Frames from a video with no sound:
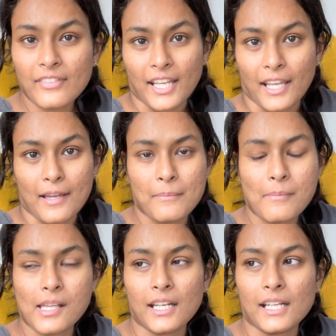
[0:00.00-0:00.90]
a.m.
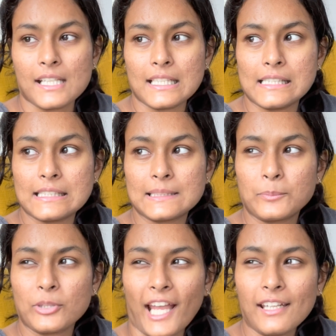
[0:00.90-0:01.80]
It is
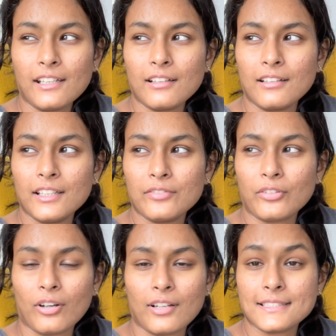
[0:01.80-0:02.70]
bright and early
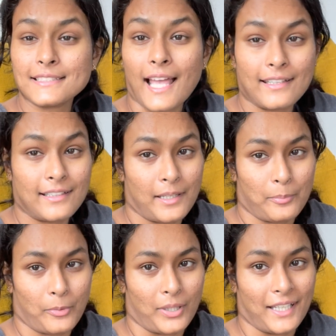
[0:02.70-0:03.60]
for a Saturday
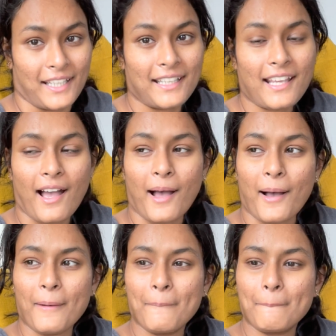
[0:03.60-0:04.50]
morning
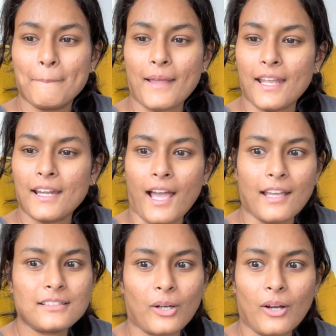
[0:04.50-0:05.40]
and I
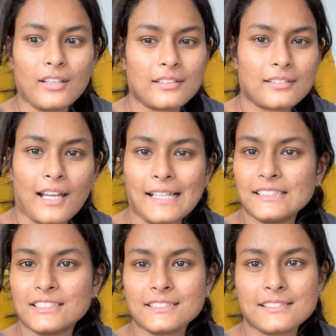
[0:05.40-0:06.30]
thought I'll
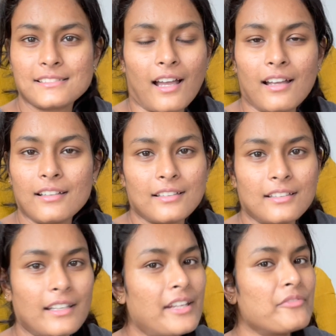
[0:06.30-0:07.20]
just start a
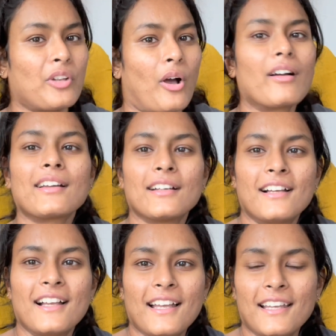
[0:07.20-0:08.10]
reading vlog.
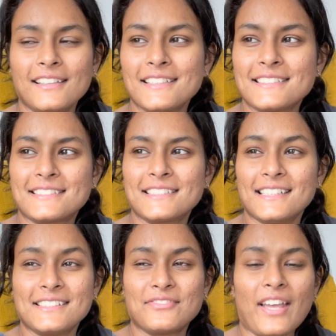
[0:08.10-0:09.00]
This
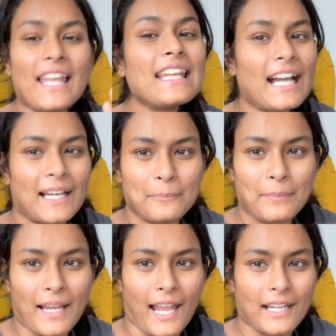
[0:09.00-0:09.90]
is very
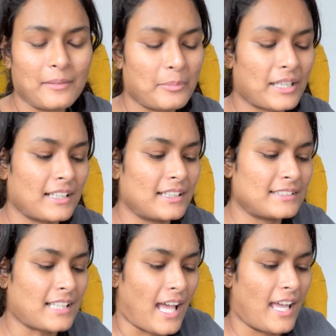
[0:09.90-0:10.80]
unplanned
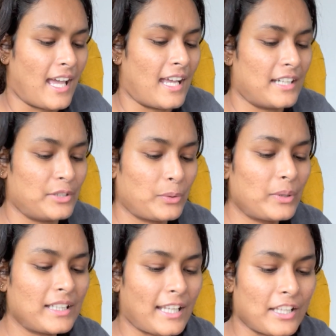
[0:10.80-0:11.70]
because I had no
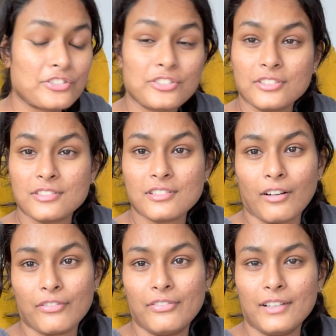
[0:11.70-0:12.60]
intention
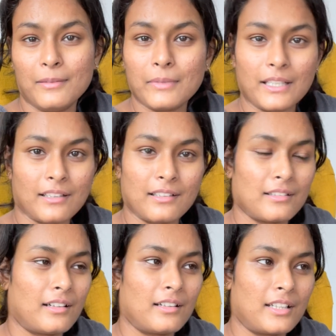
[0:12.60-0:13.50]
of filming
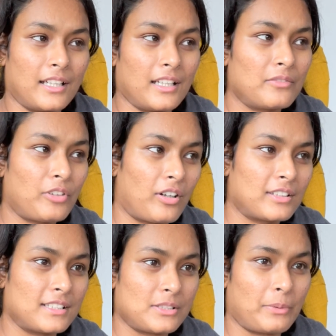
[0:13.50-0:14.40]
a reading
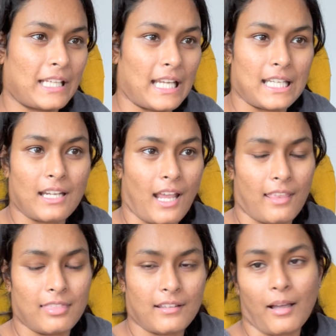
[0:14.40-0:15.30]
vlog this weekend
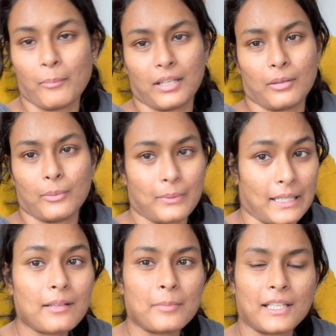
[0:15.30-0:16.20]
and the coming
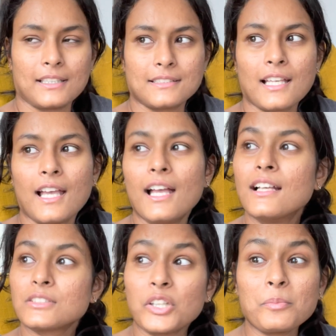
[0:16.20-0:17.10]
week because
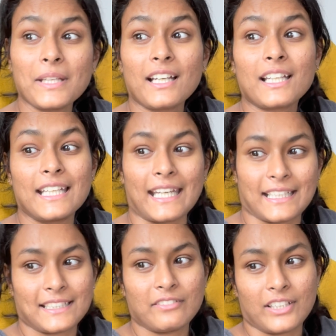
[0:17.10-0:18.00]
it's going to be a
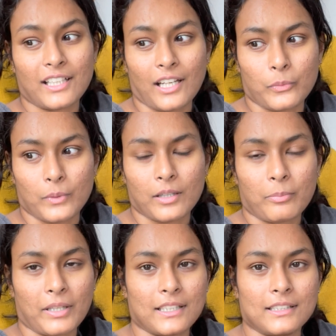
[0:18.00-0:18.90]
crazy week at work
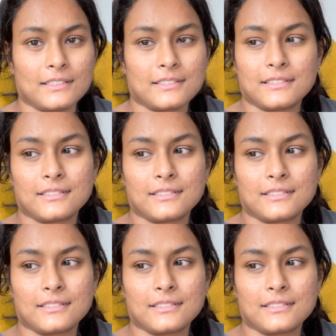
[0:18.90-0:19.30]
because